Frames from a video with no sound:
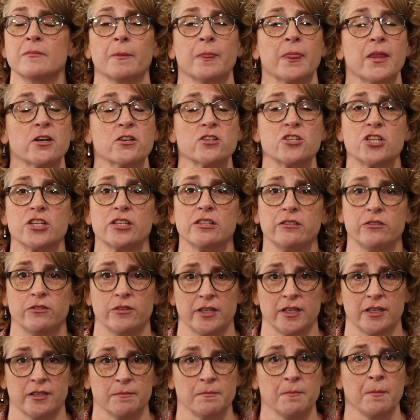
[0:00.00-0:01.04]
They're
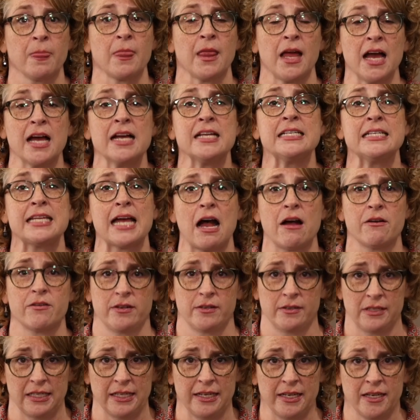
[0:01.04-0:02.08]
children.
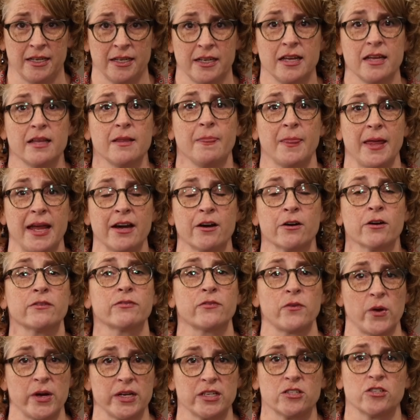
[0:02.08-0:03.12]
Undoubtedly, they are
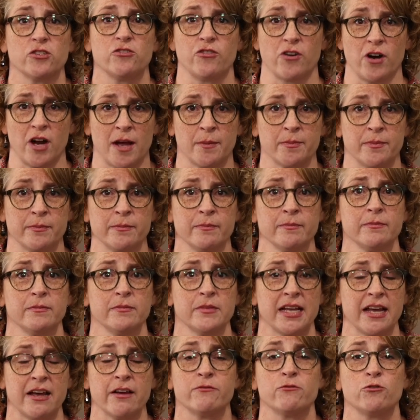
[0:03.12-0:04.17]
going to
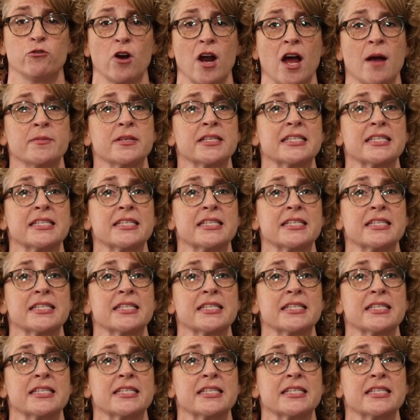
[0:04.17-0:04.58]
have dropped